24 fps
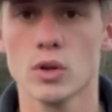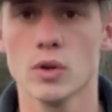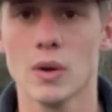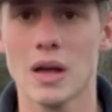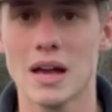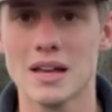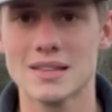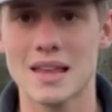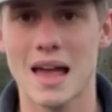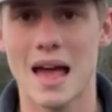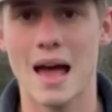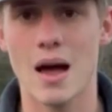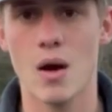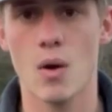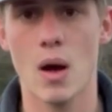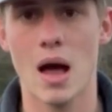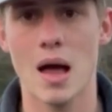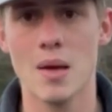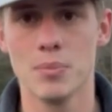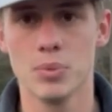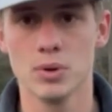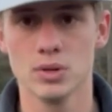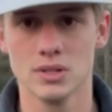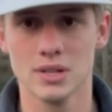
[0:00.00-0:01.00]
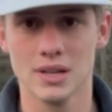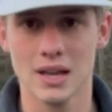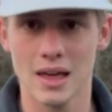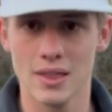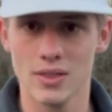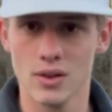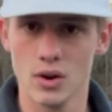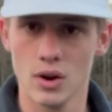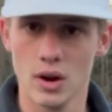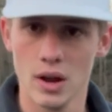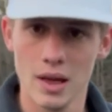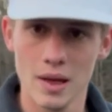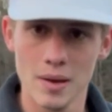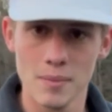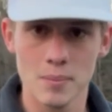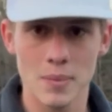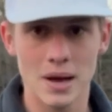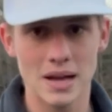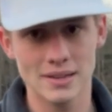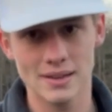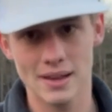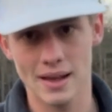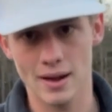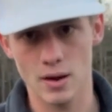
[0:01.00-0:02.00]
you guys how I put together
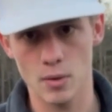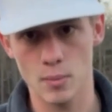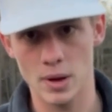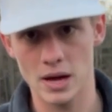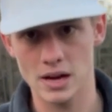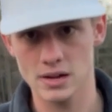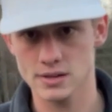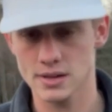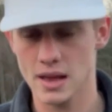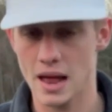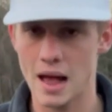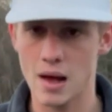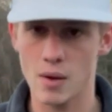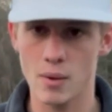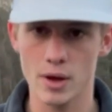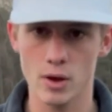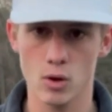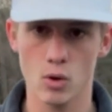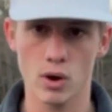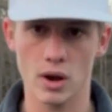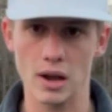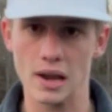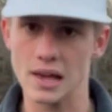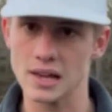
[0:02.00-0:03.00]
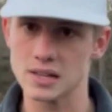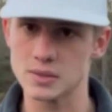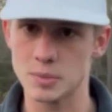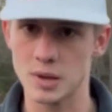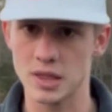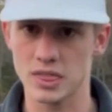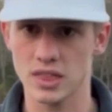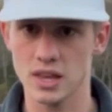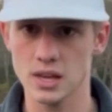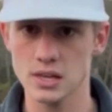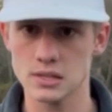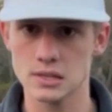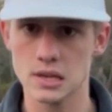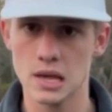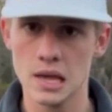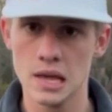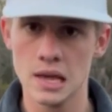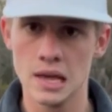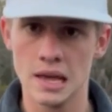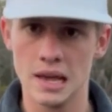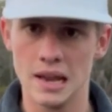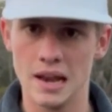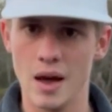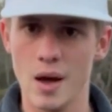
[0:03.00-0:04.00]
my tackle box, how I organize my things,
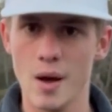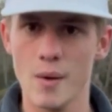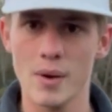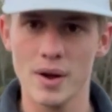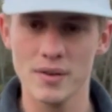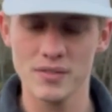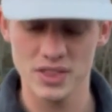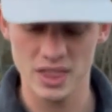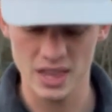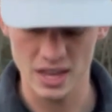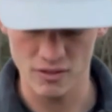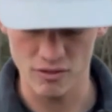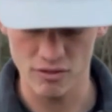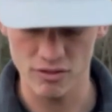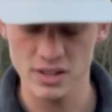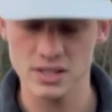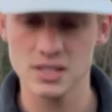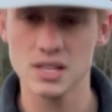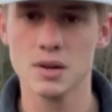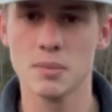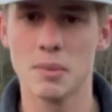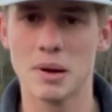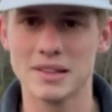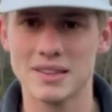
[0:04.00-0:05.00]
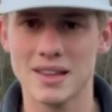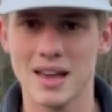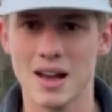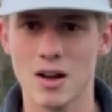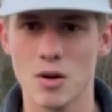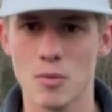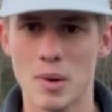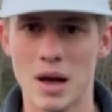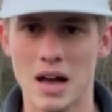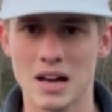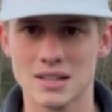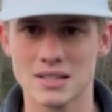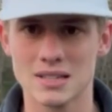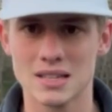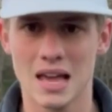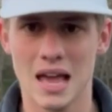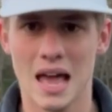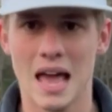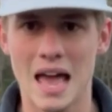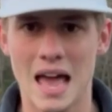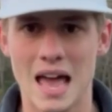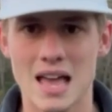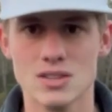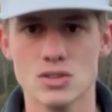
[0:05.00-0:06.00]
and how everything fits into my tackle box
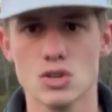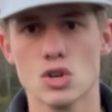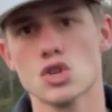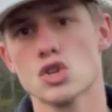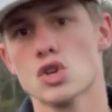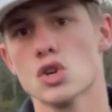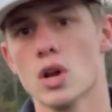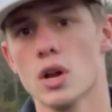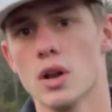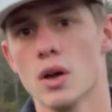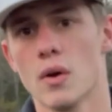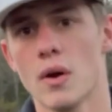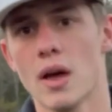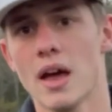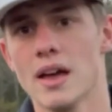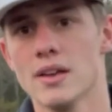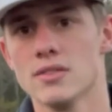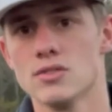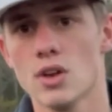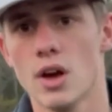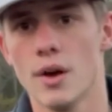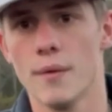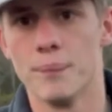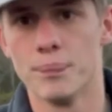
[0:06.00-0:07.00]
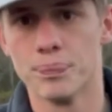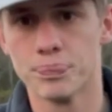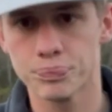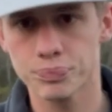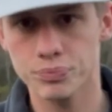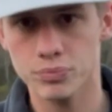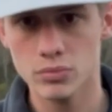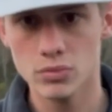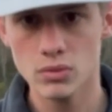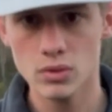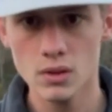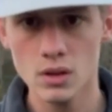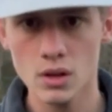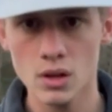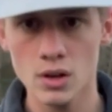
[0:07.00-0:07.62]
as it should. Okay, so